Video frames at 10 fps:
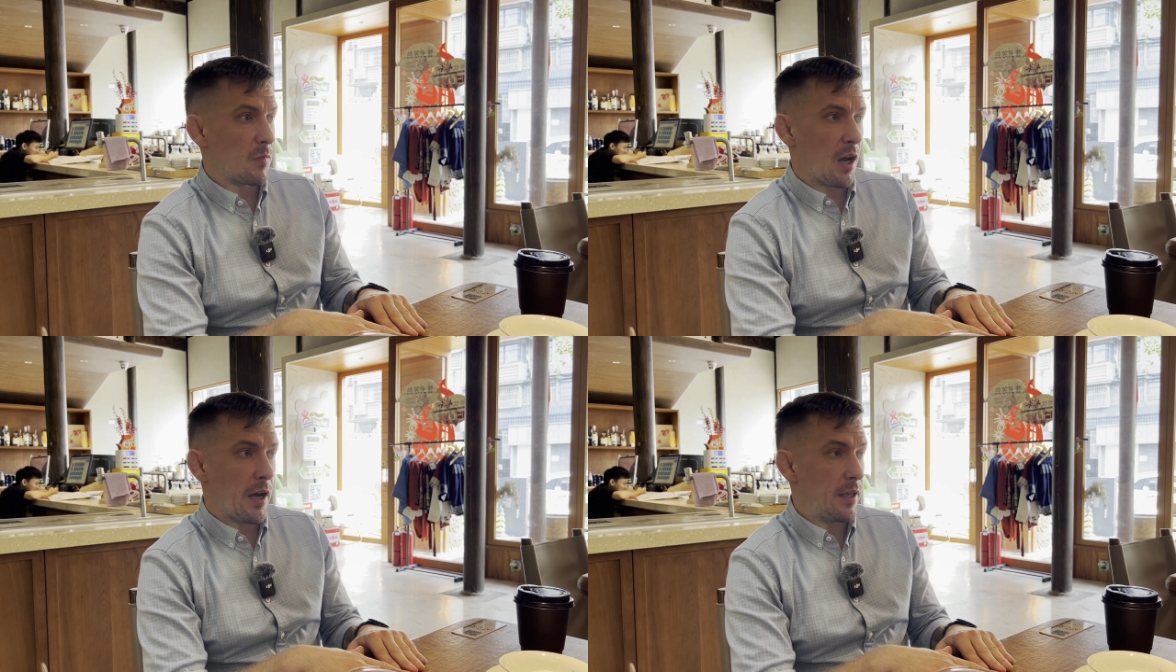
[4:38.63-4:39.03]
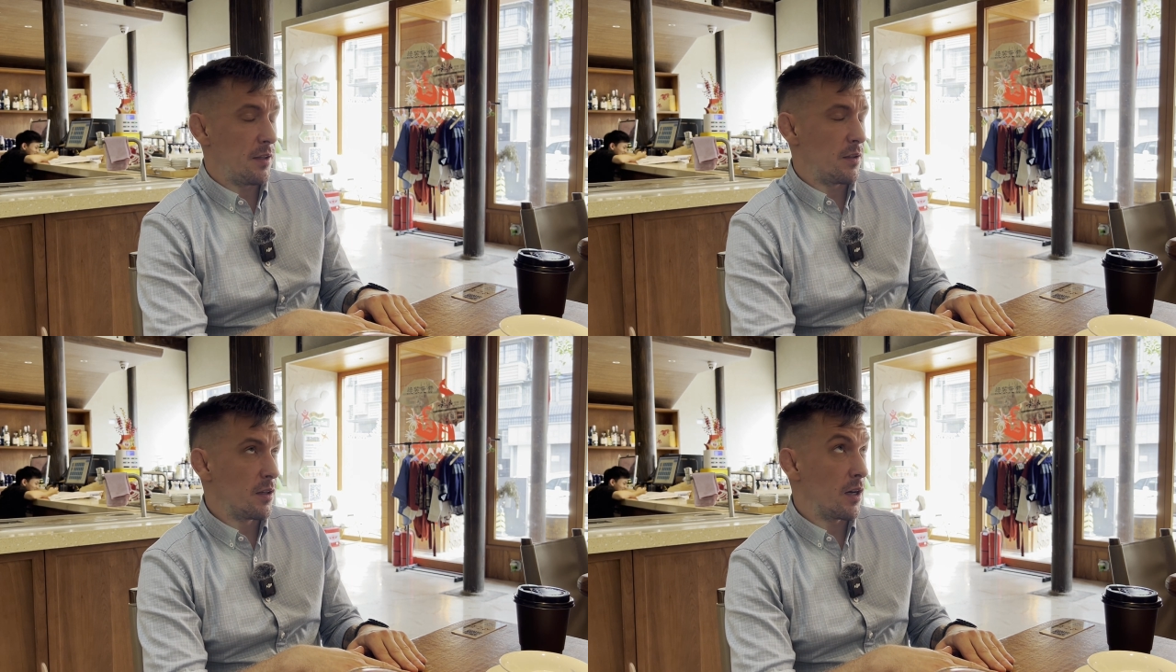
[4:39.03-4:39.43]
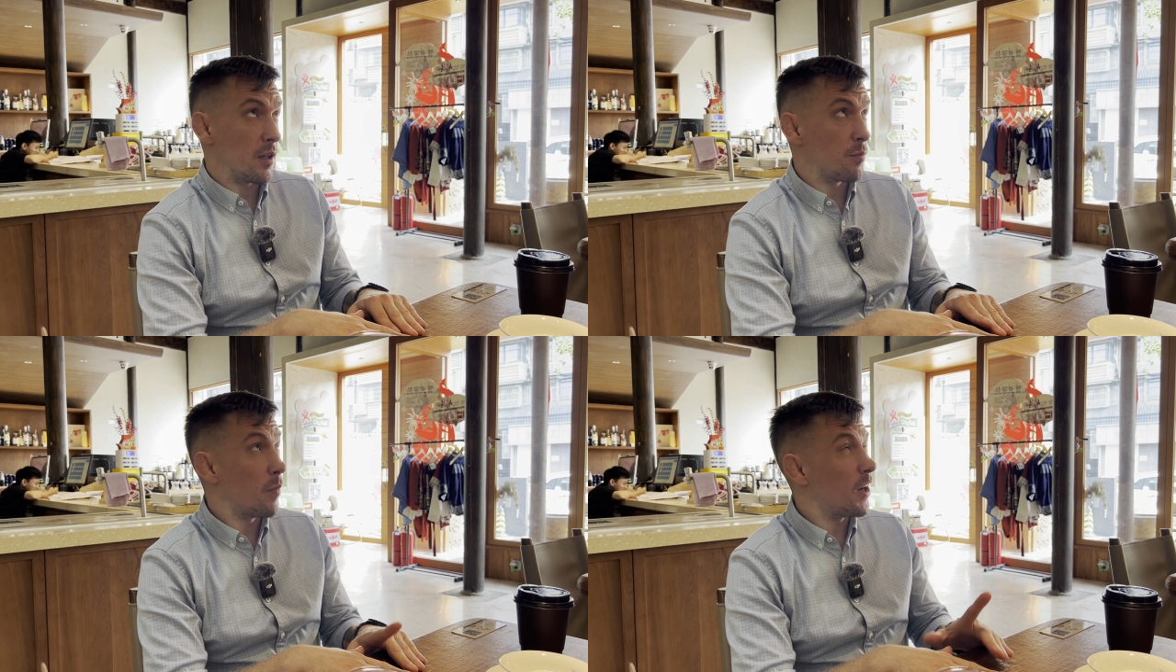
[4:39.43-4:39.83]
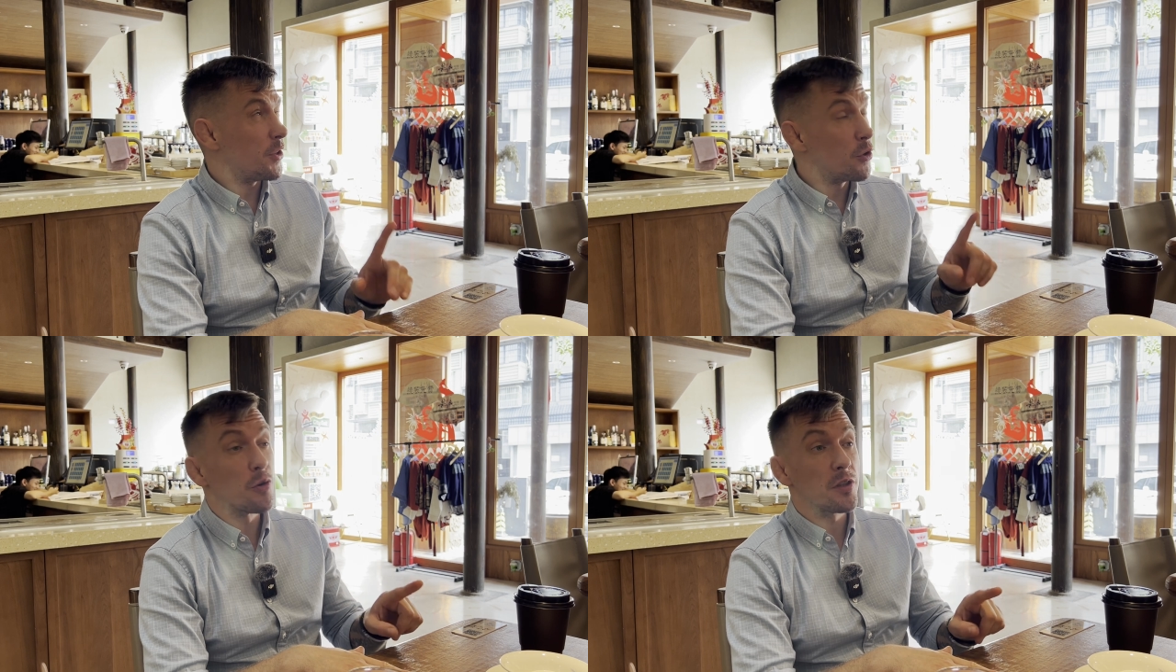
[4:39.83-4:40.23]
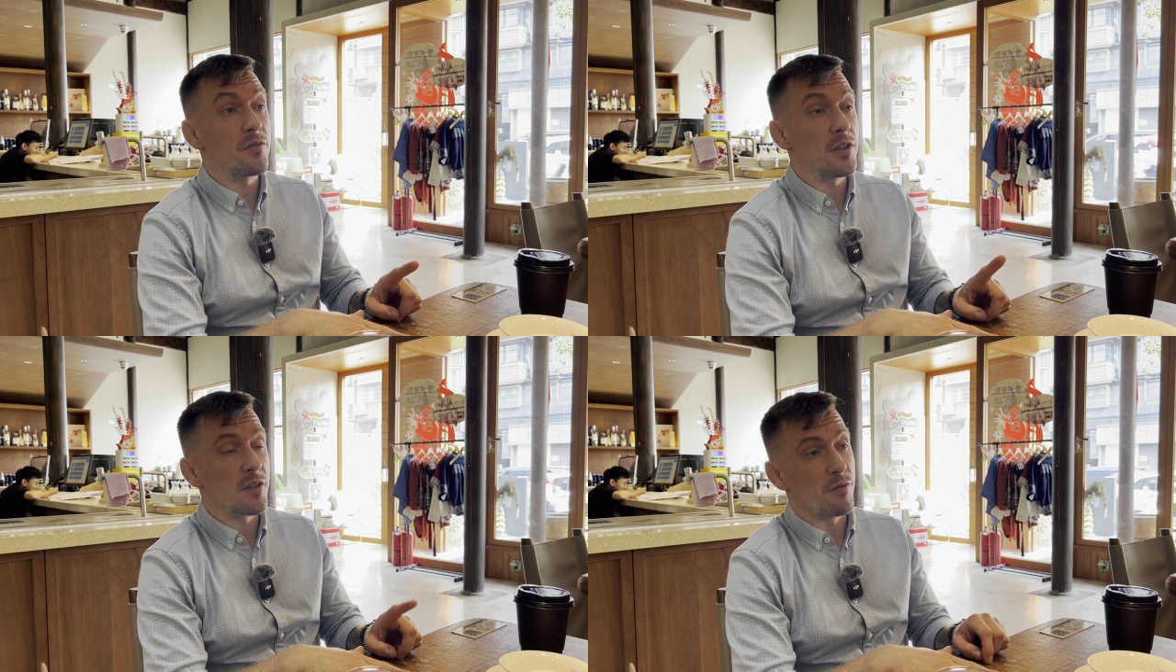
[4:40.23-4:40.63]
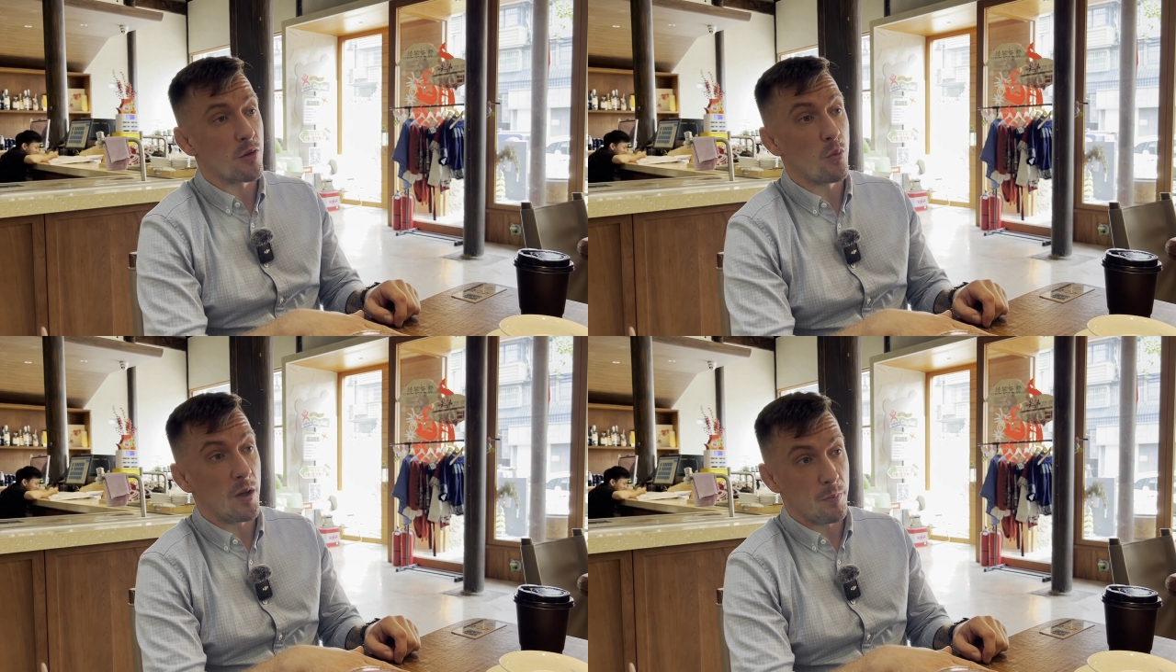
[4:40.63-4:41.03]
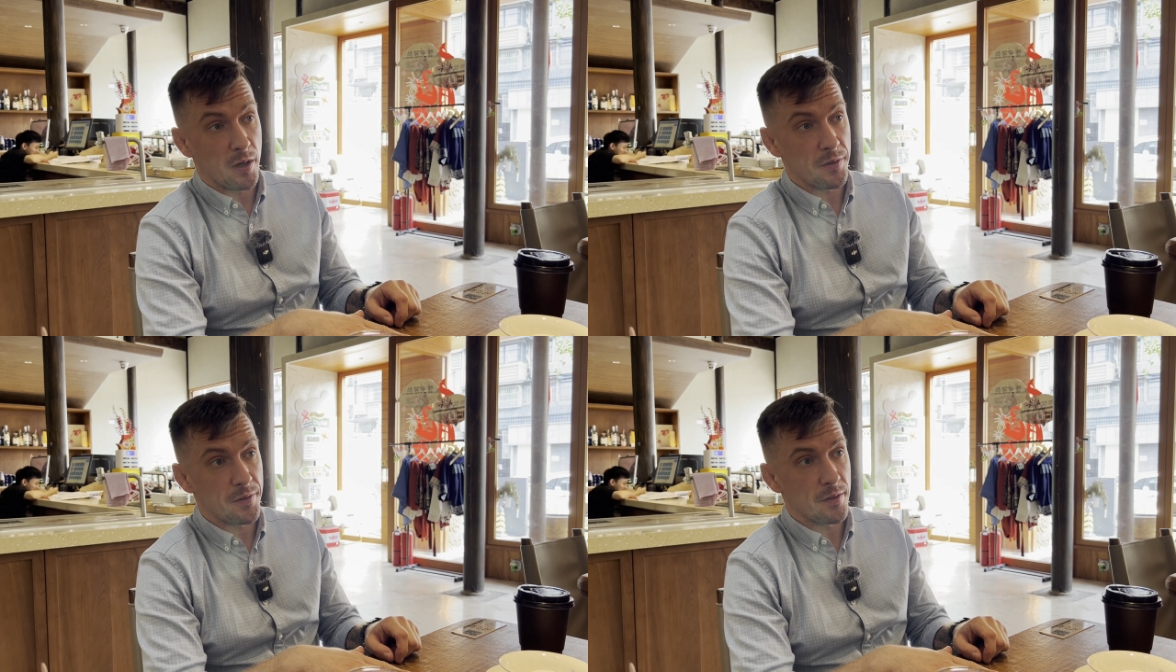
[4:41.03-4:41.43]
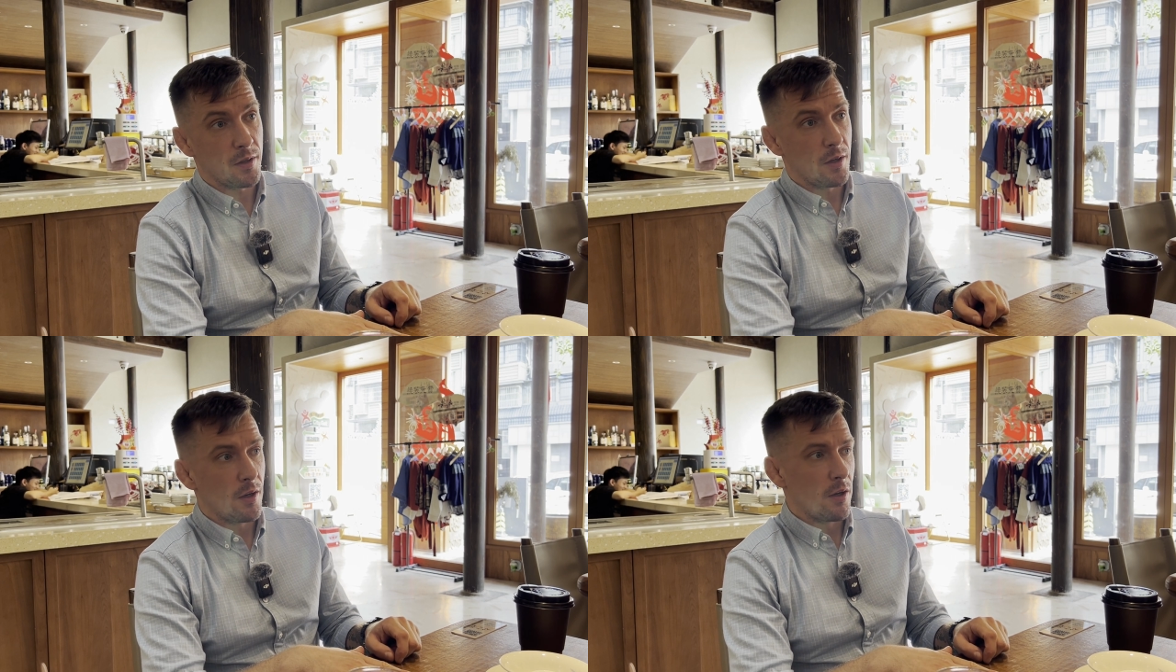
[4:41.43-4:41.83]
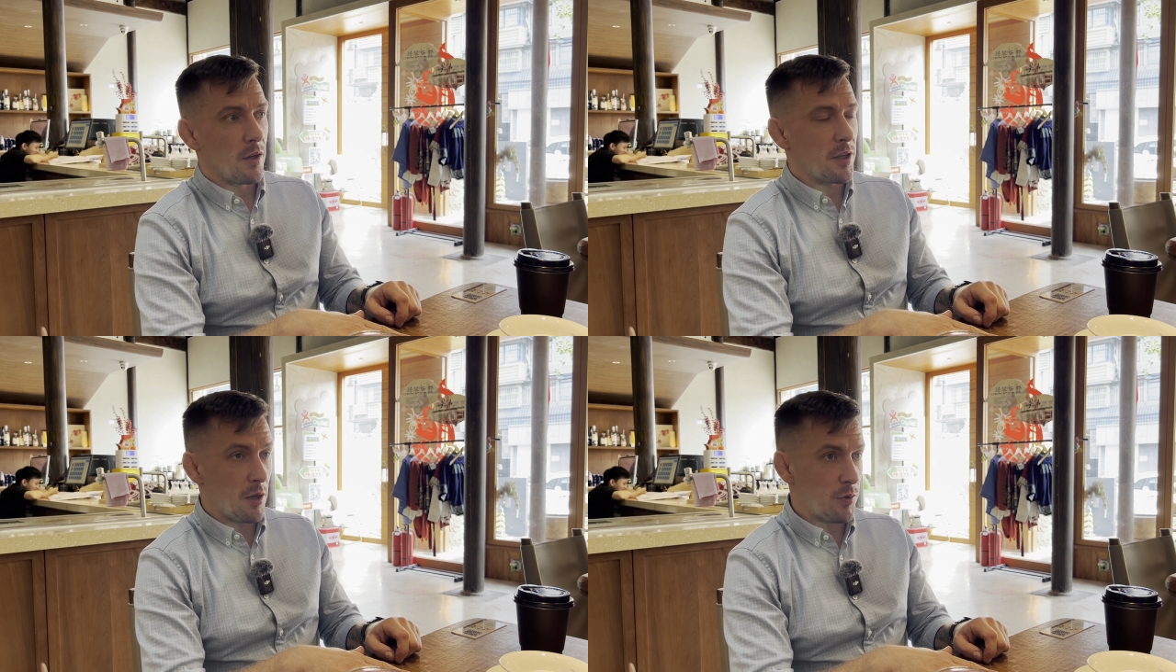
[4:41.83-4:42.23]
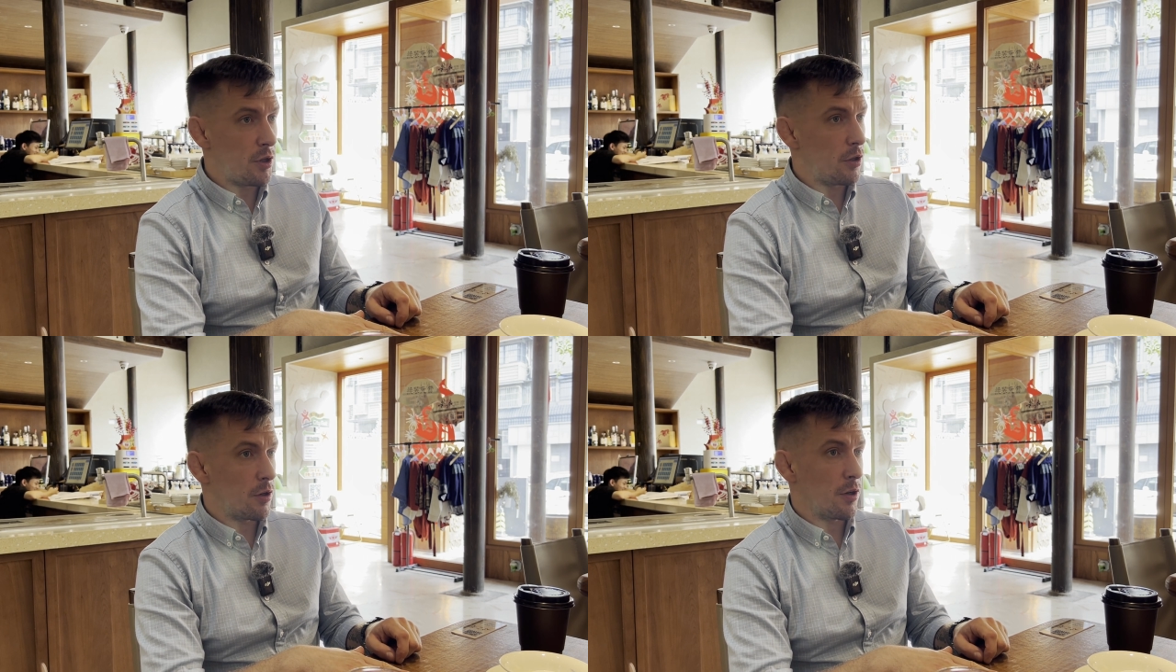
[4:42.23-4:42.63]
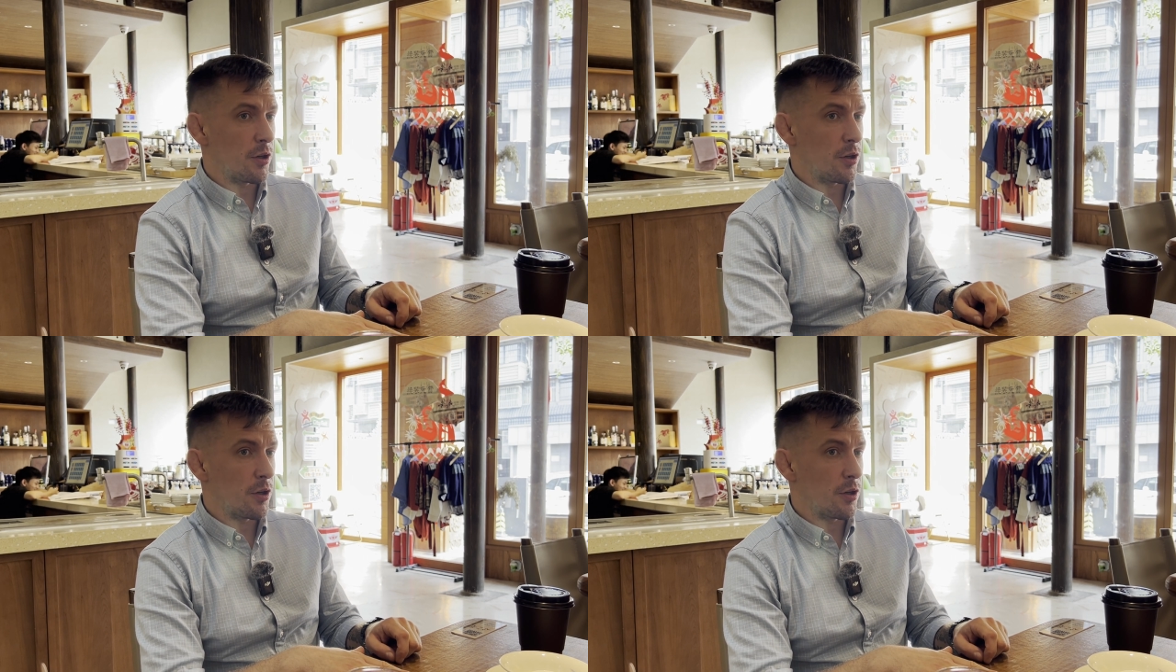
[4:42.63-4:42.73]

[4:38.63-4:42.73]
I got my tourist visa for 1 month, came here.